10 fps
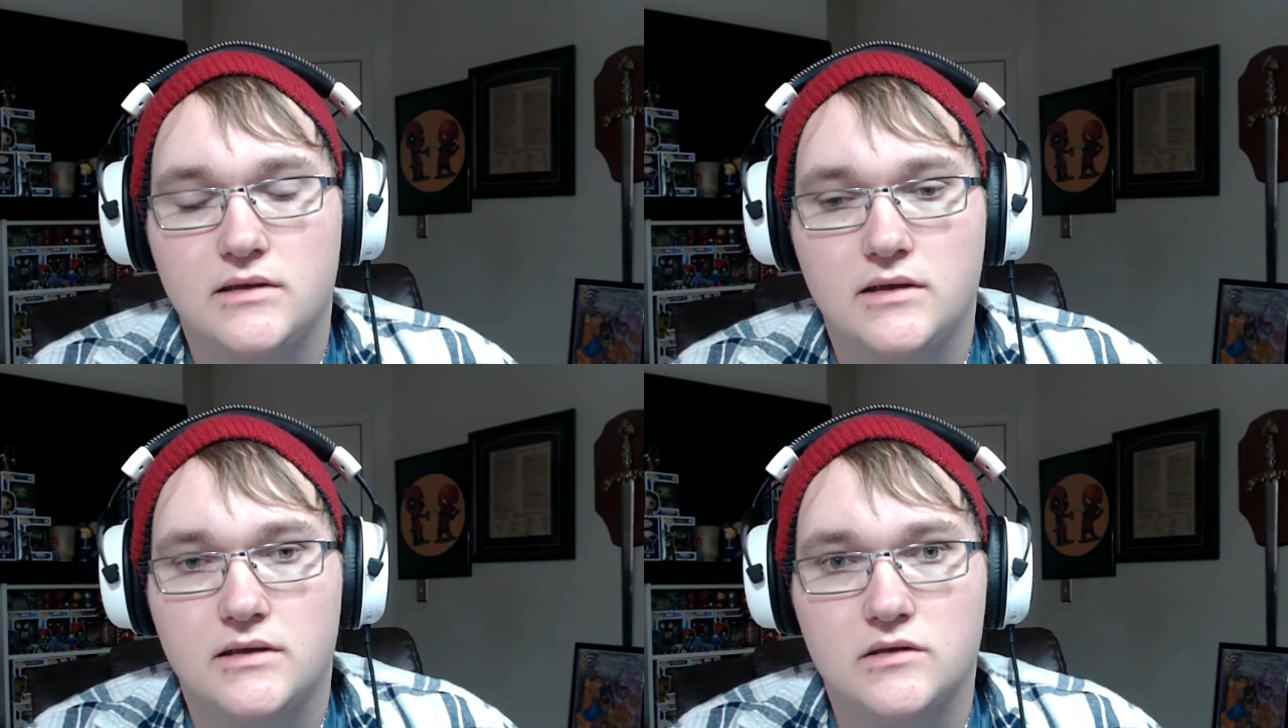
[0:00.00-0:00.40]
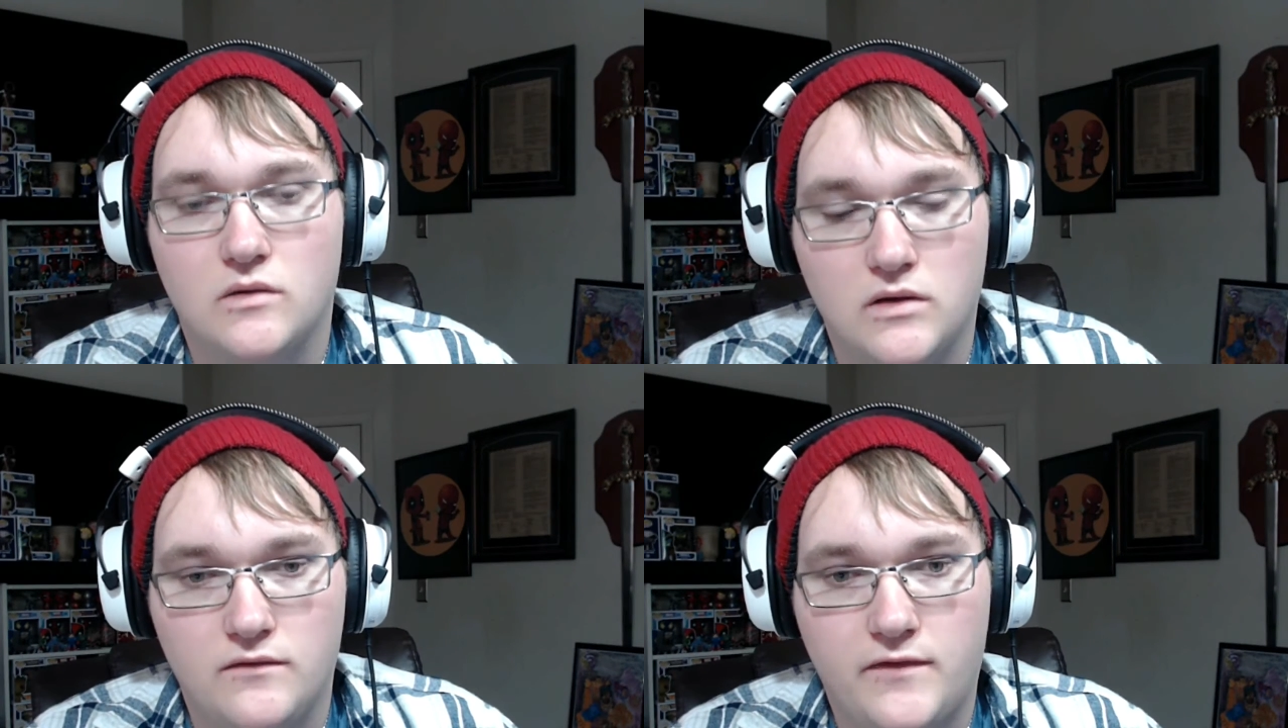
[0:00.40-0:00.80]
It's
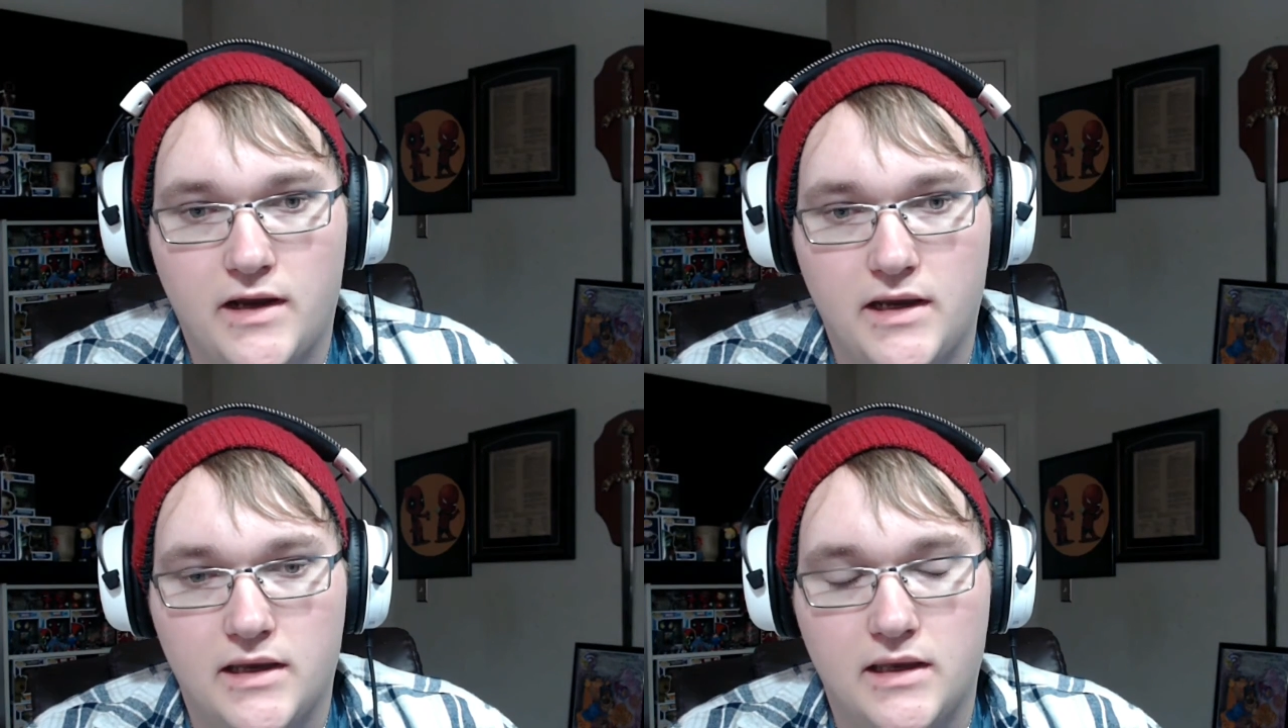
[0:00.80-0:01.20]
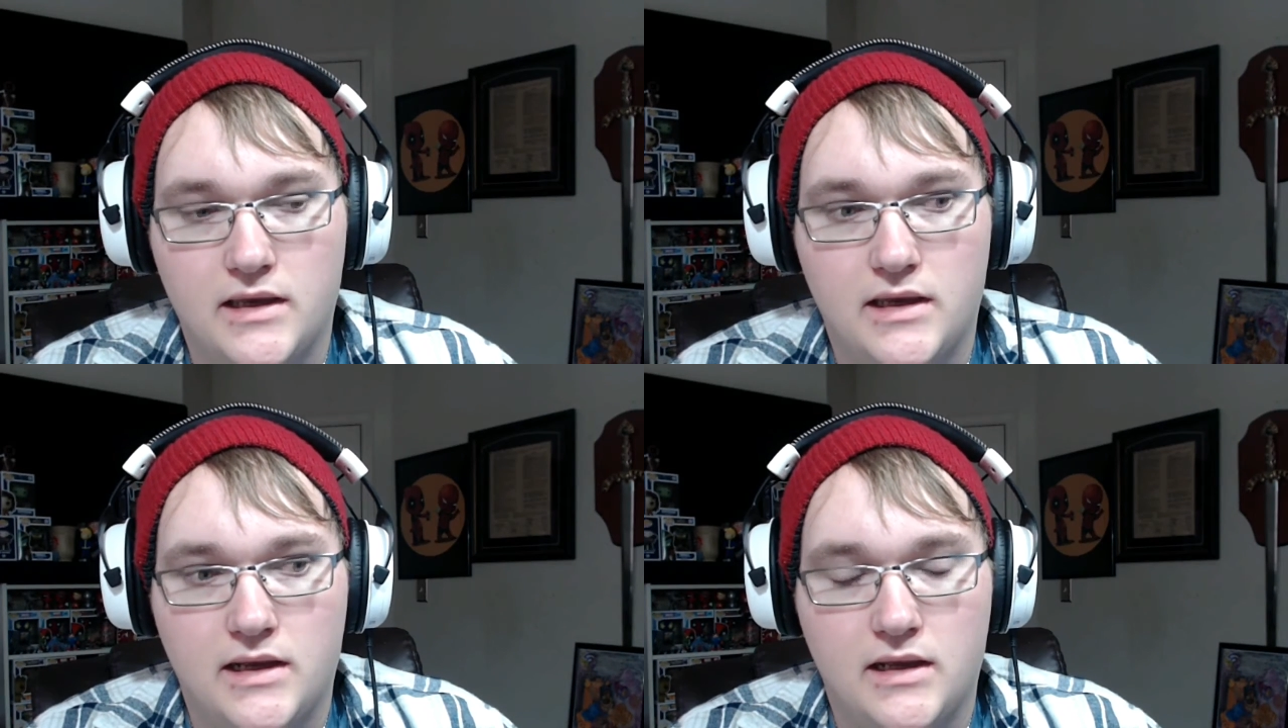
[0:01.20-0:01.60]
horrifying.
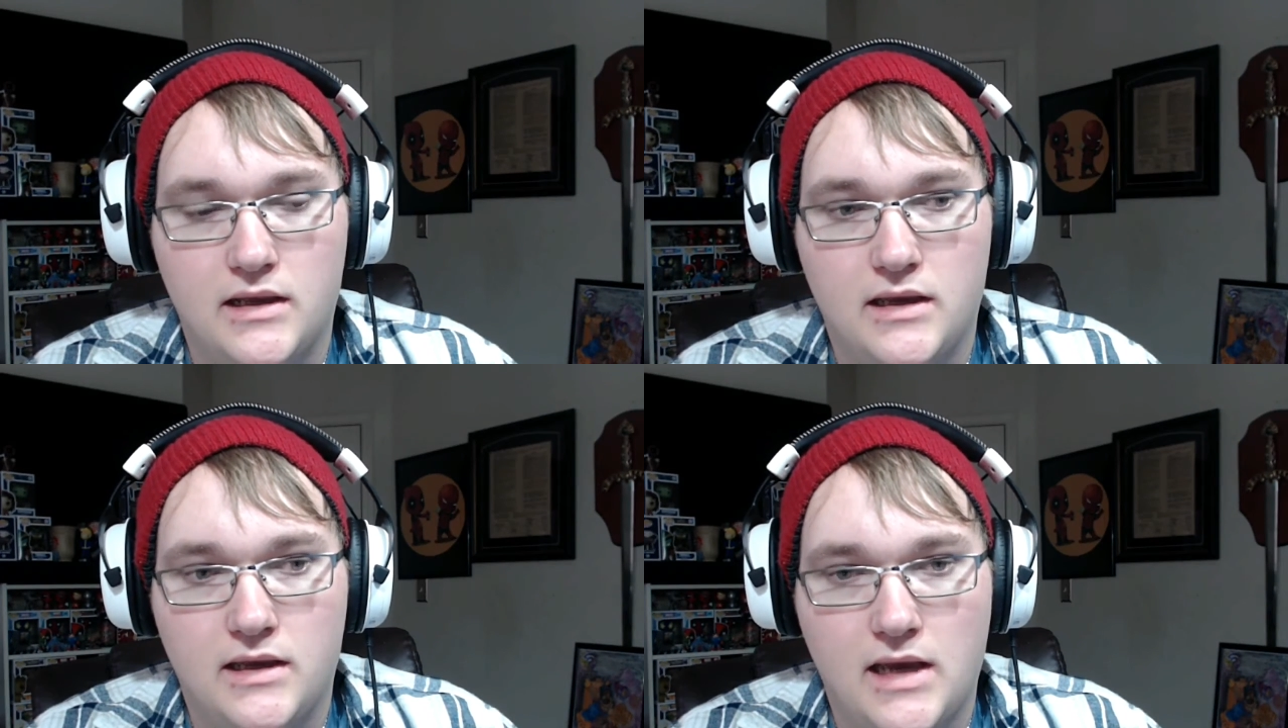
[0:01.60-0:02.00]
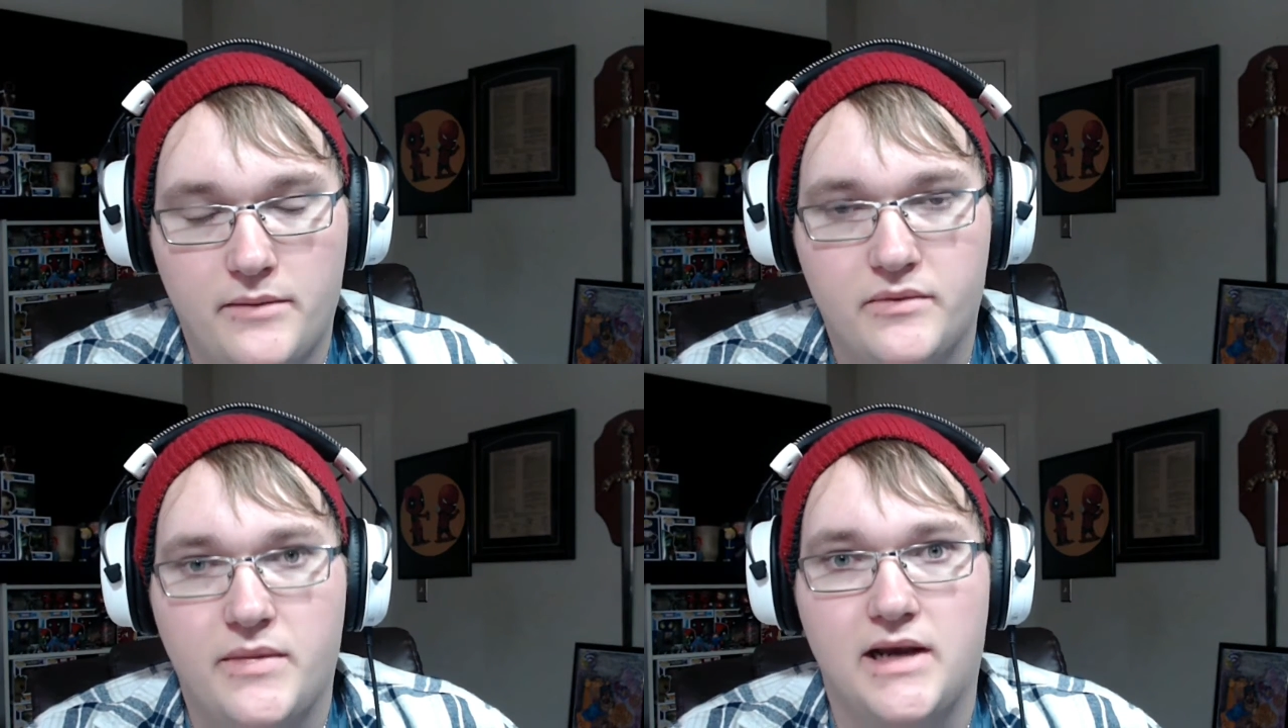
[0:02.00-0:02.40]
It
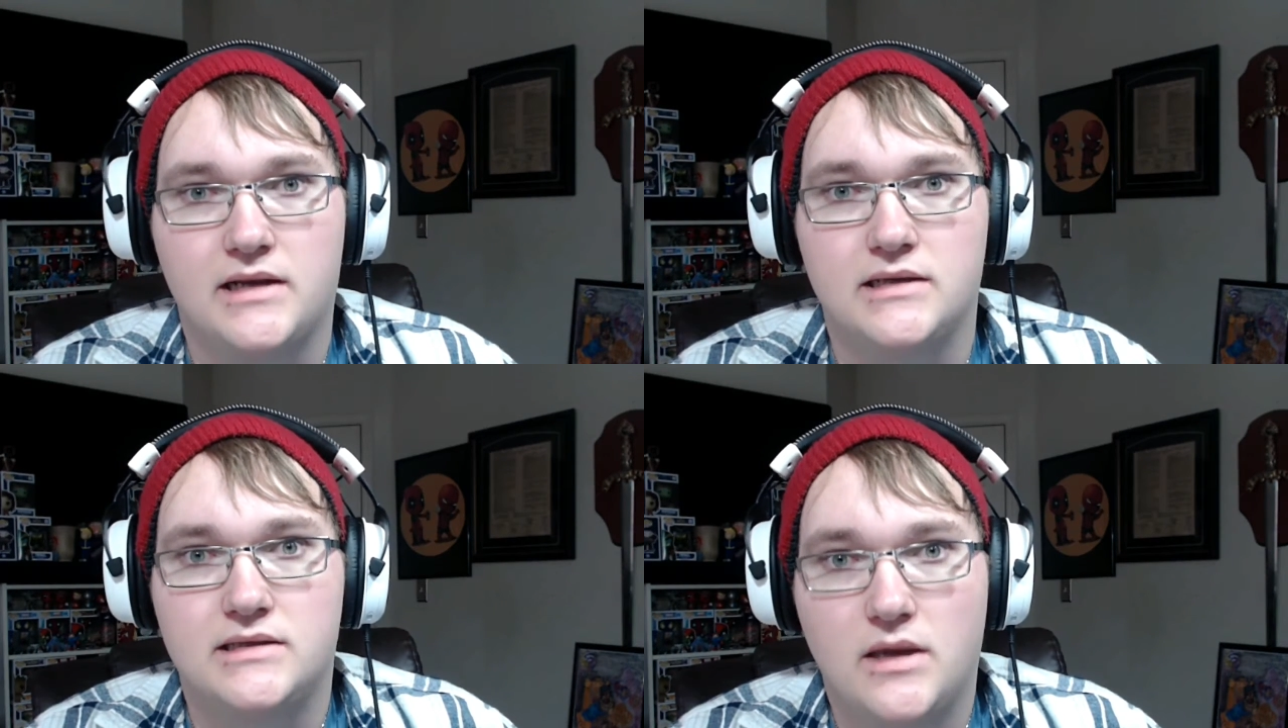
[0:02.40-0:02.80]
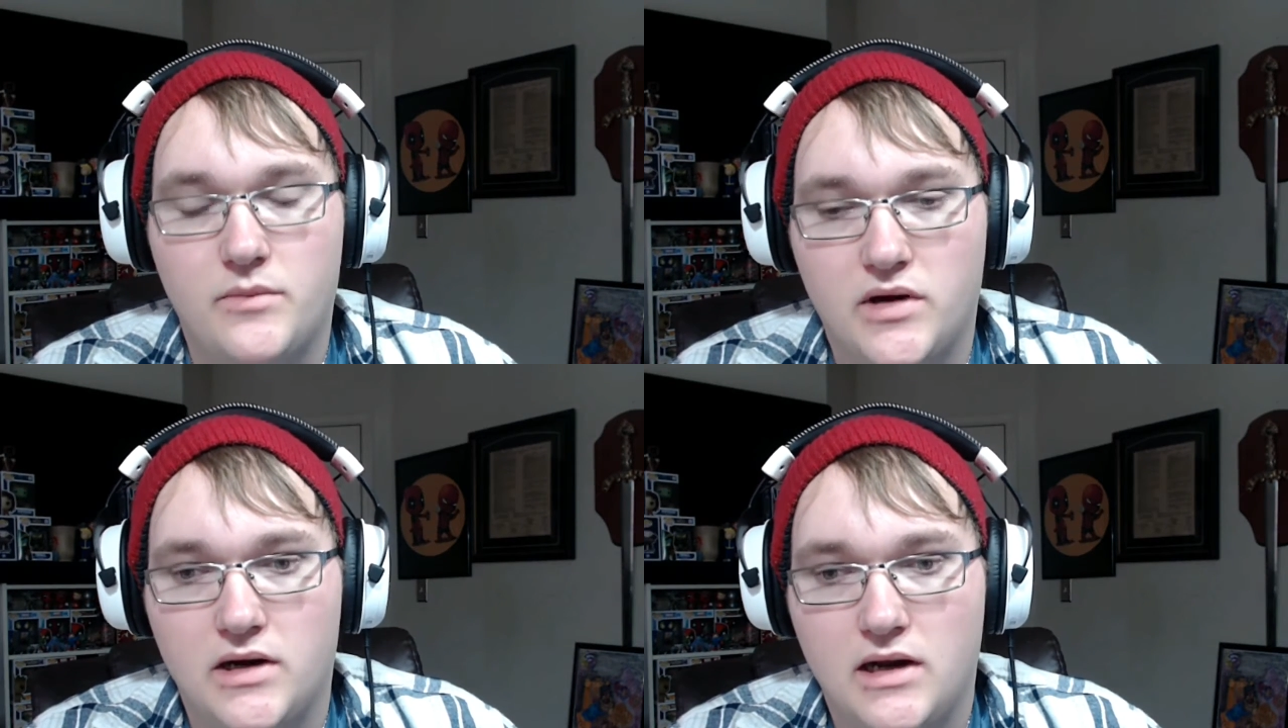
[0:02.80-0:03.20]
happened back in
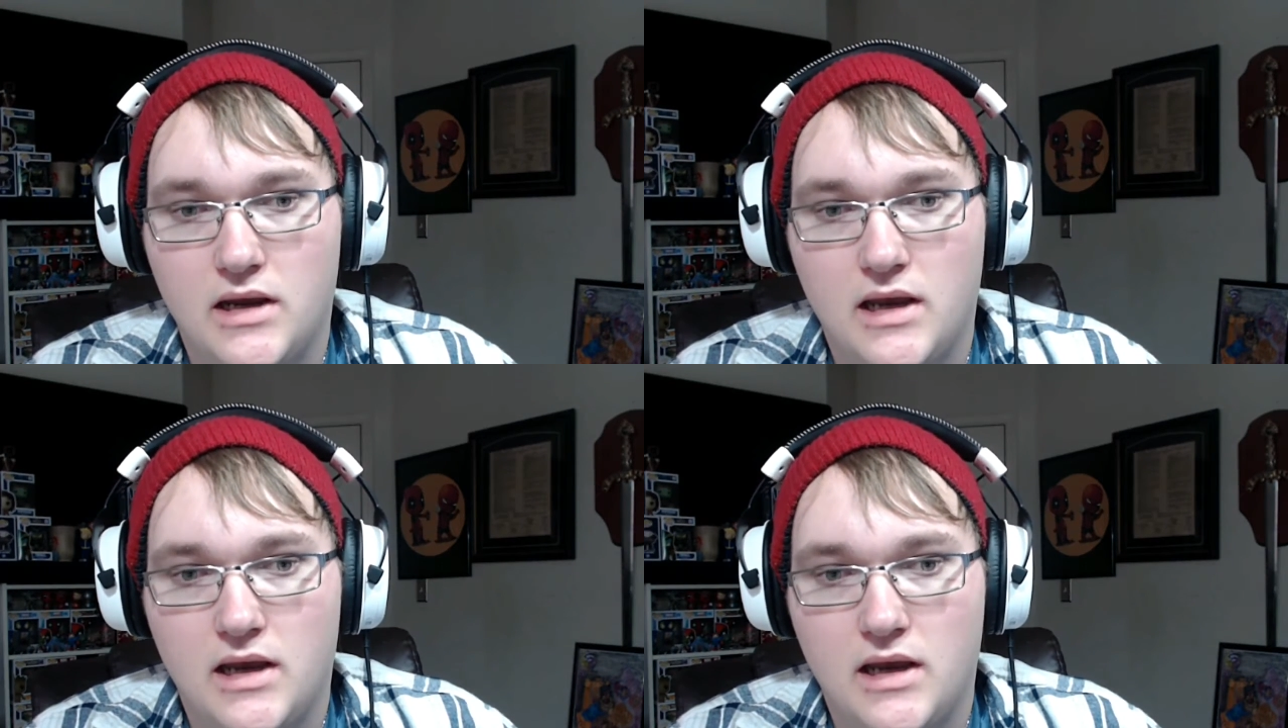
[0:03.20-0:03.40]
December,